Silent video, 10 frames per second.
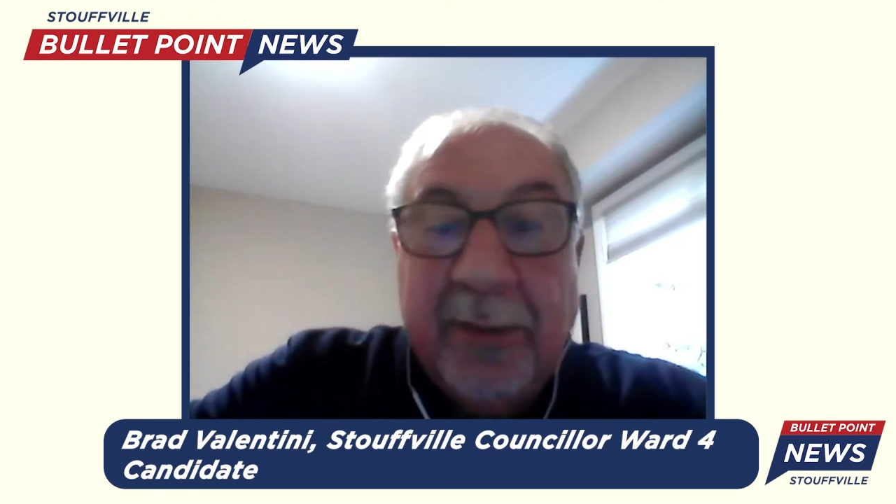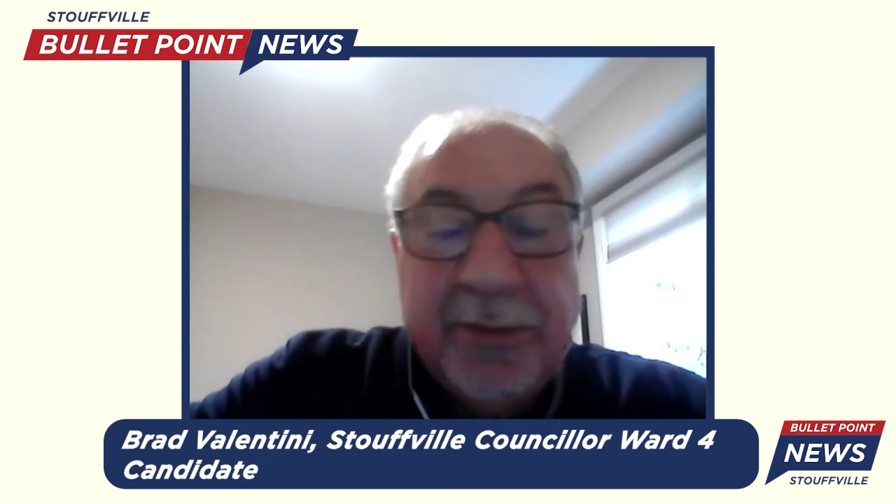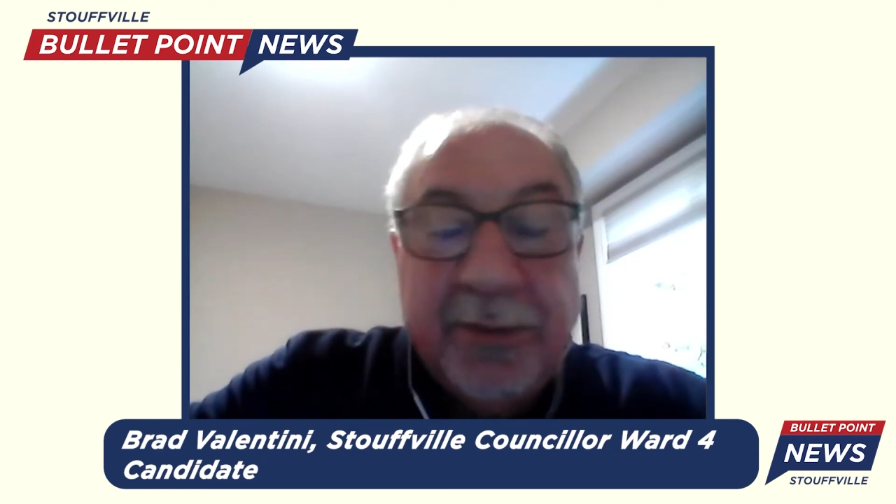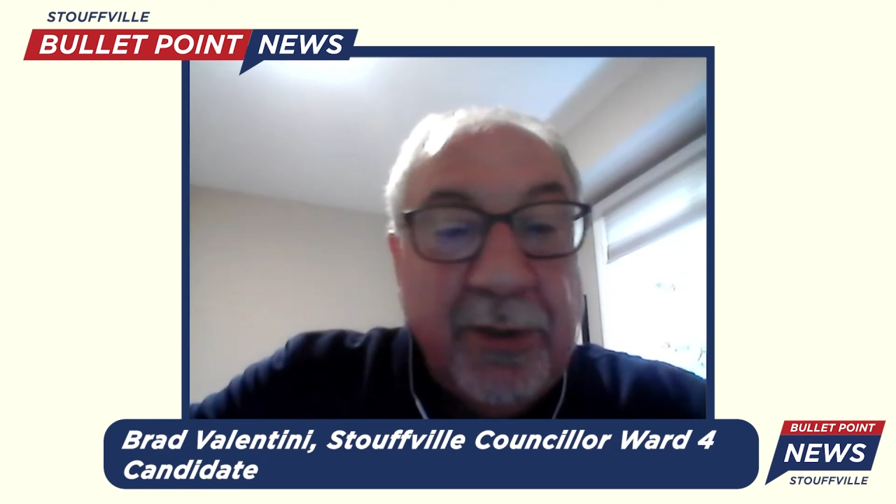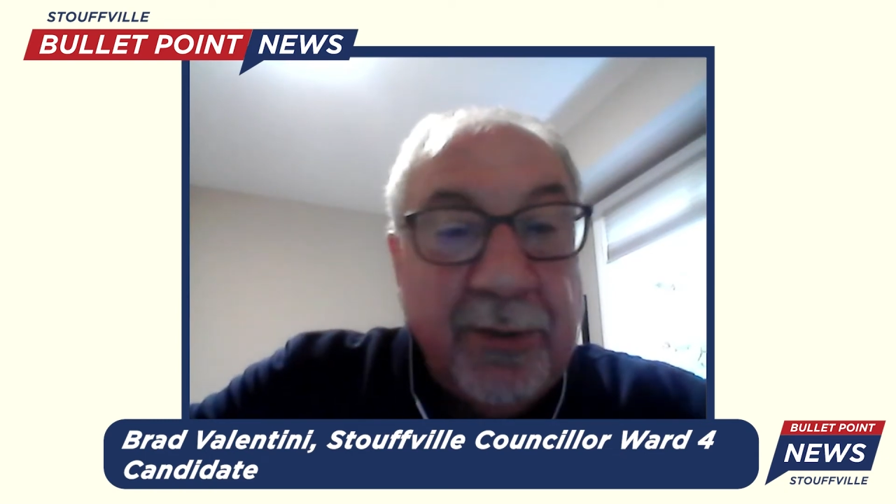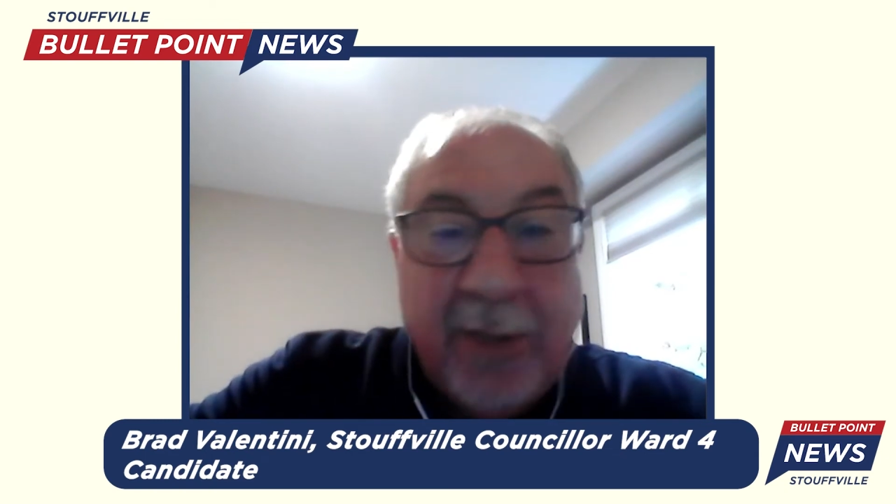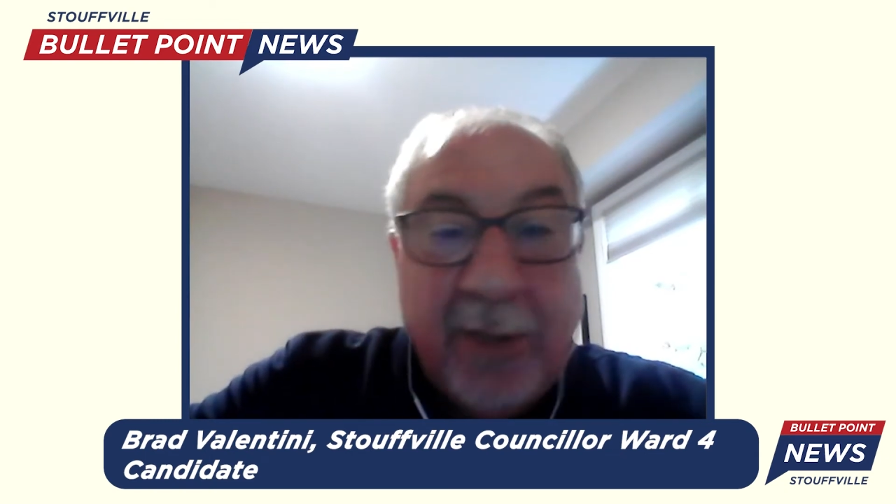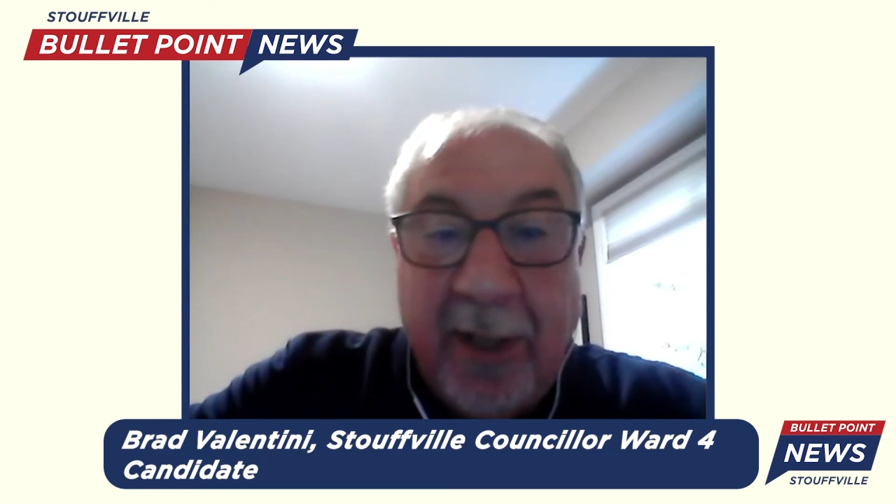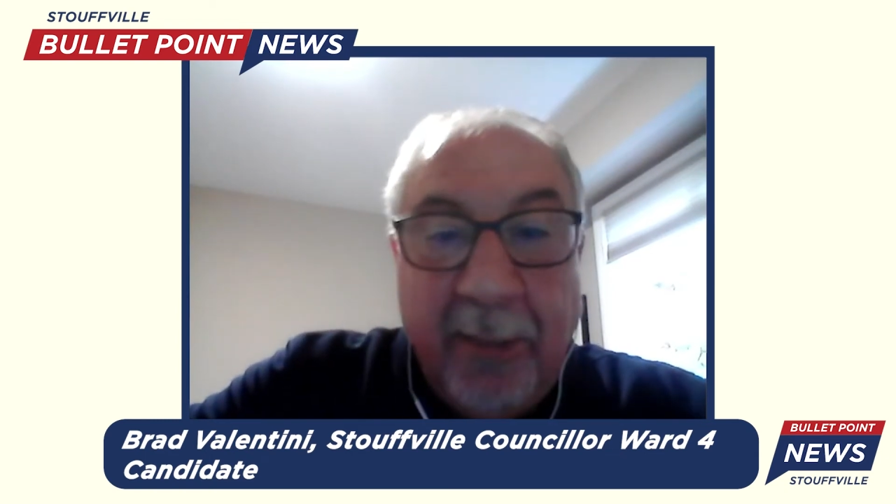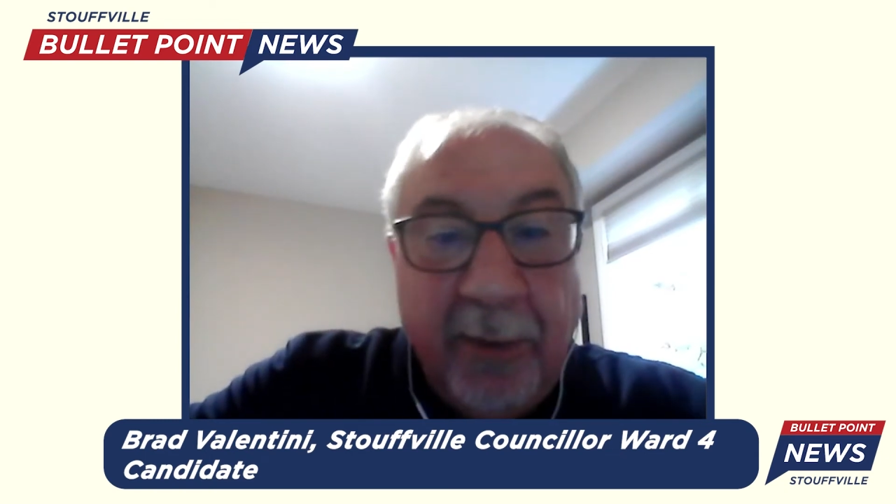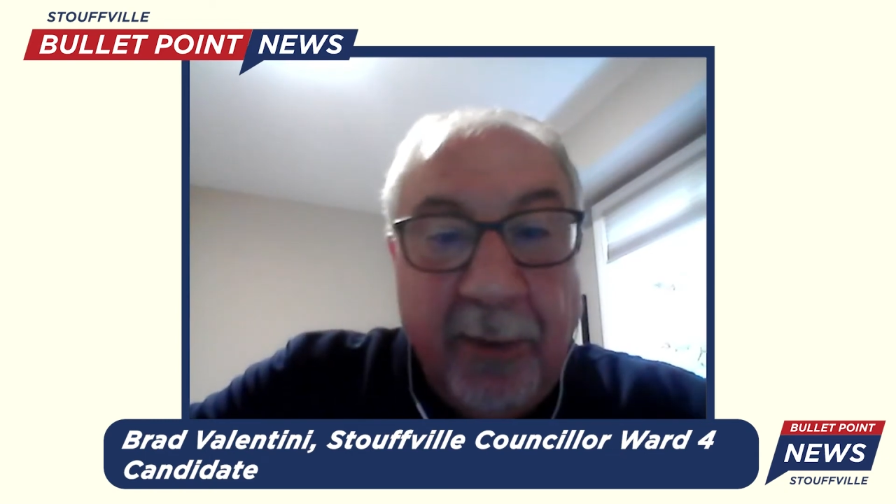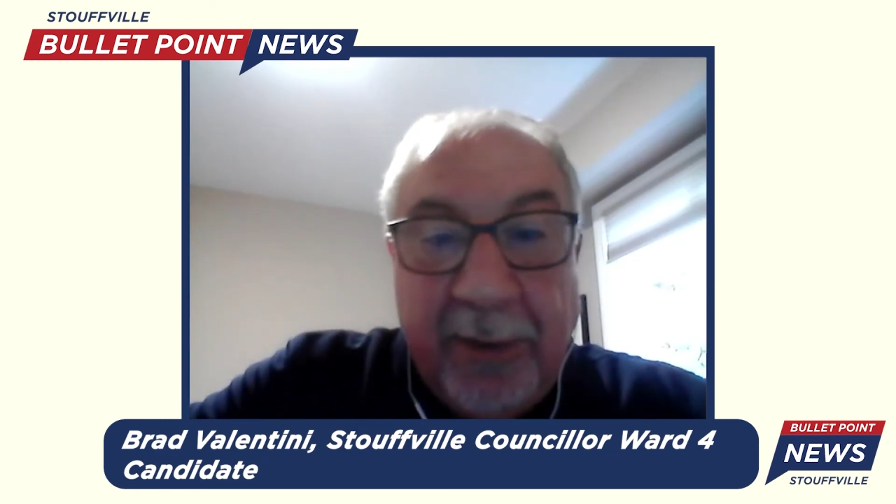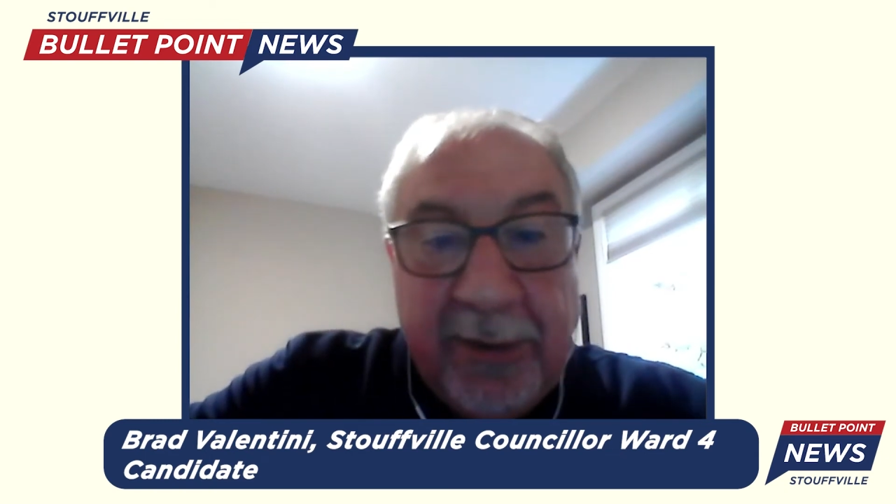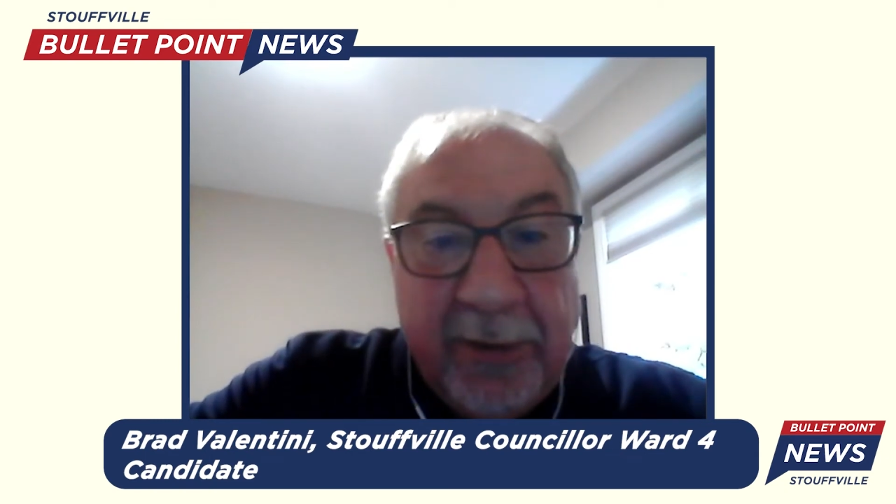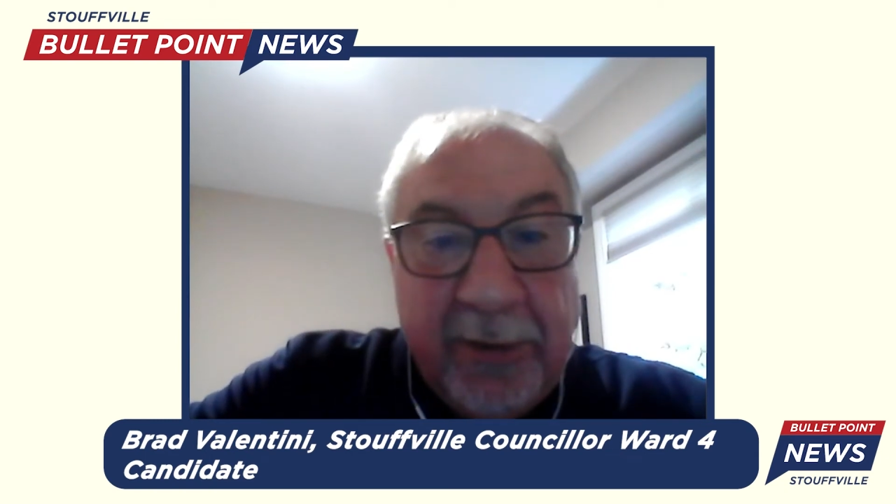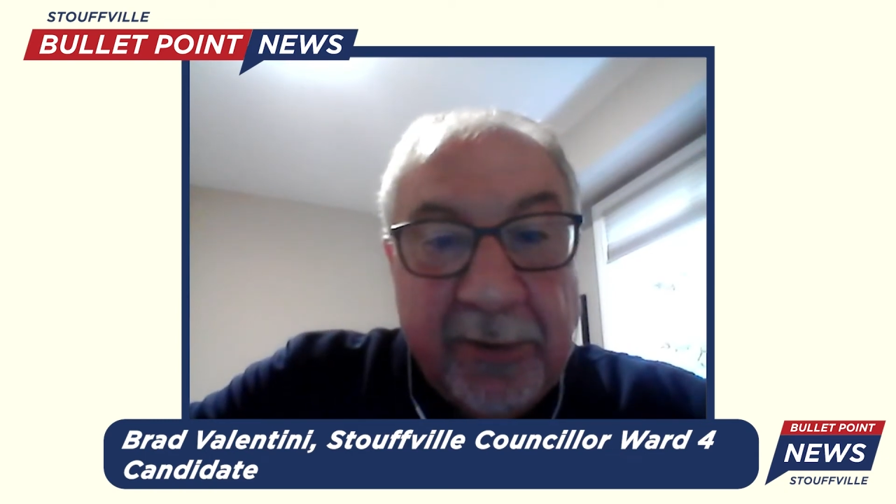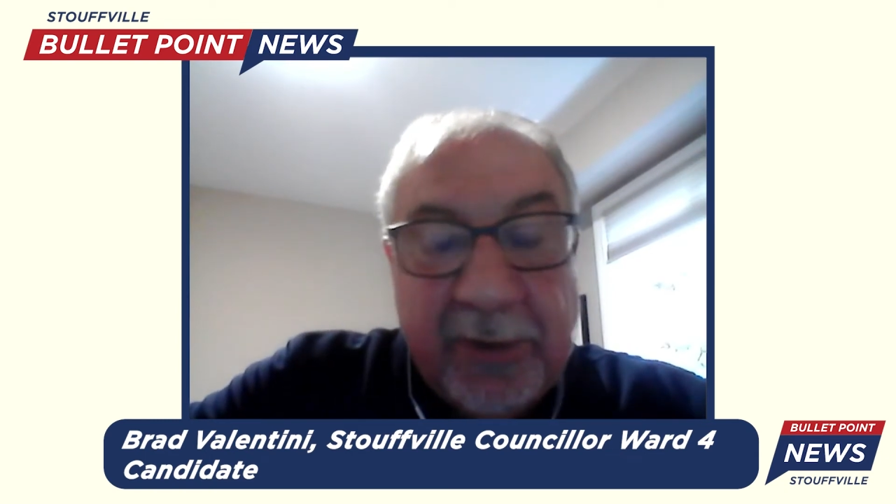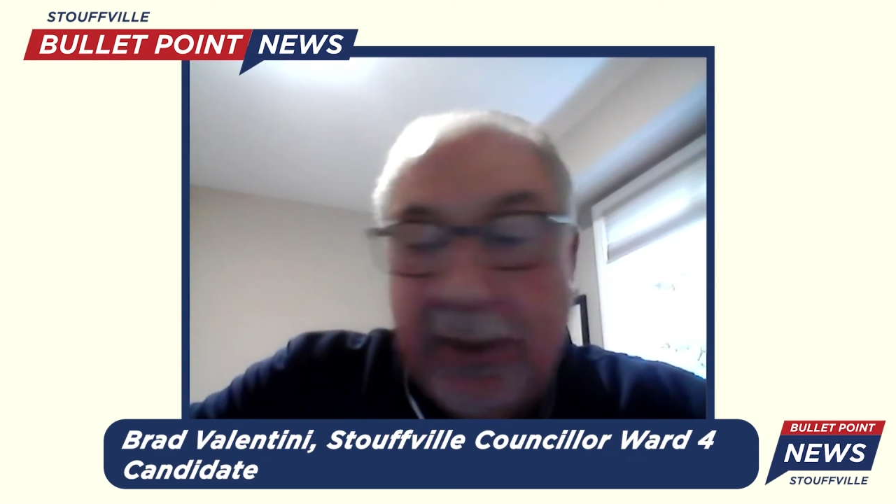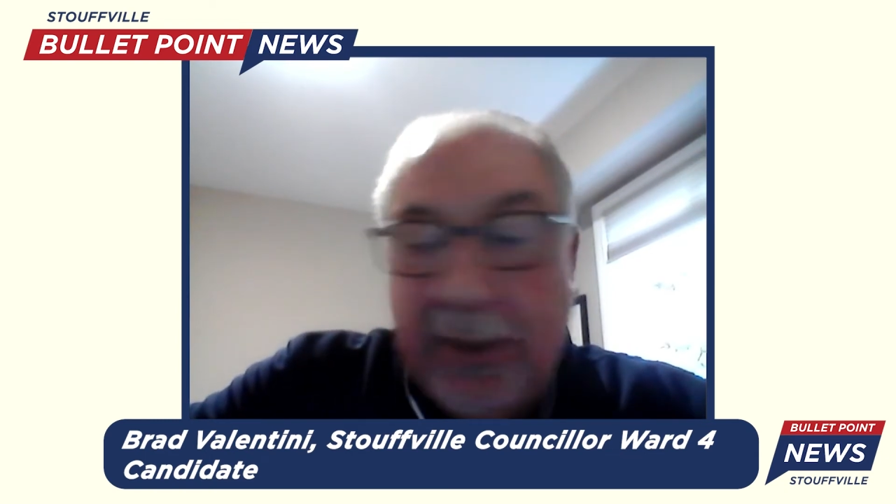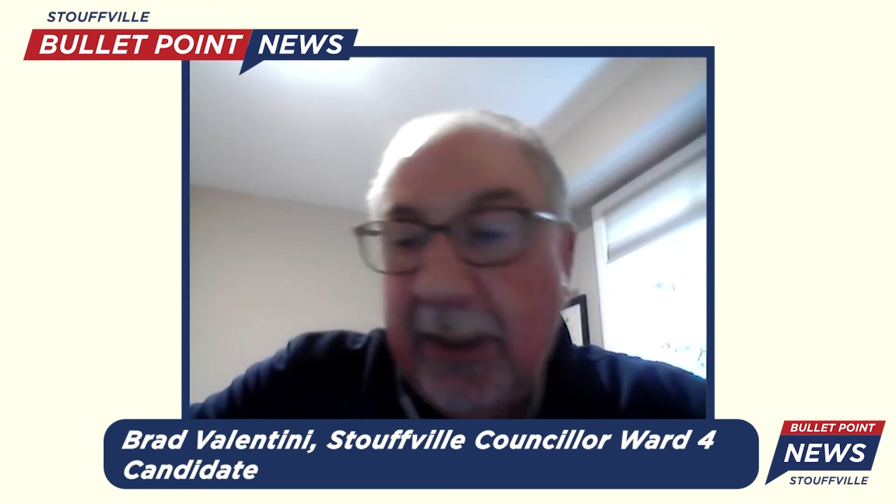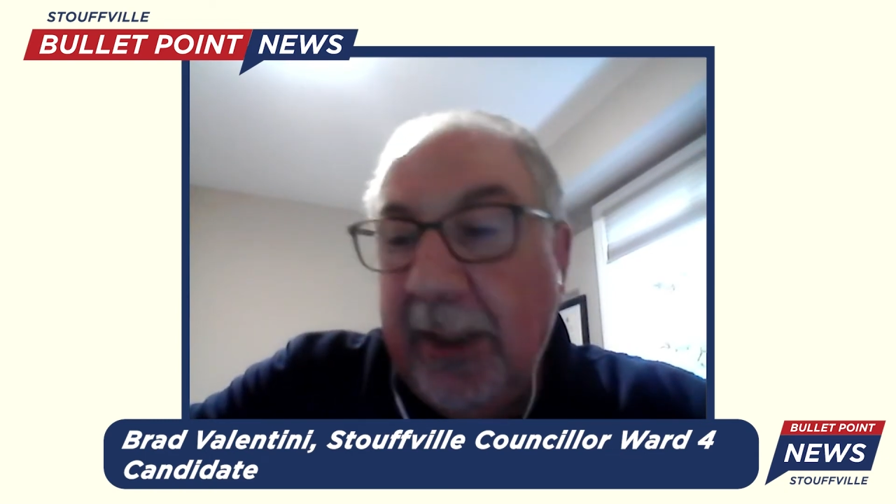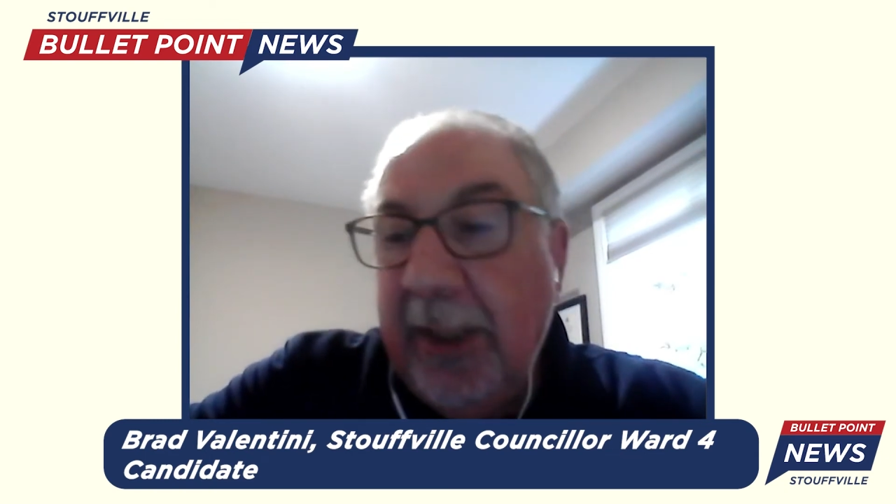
She goes to the library continuously.